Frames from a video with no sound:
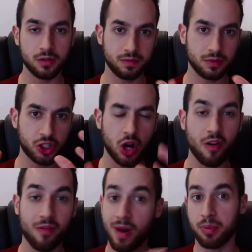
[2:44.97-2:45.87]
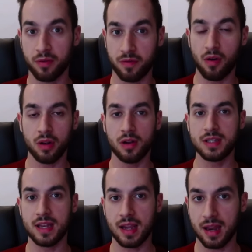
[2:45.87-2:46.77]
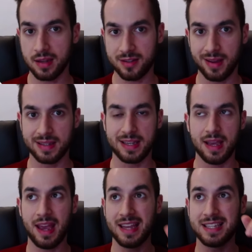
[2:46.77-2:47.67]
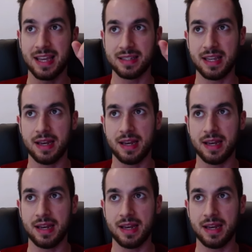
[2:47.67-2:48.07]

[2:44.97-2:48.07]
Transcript: chunk of my portfolio dedicated to AT&T.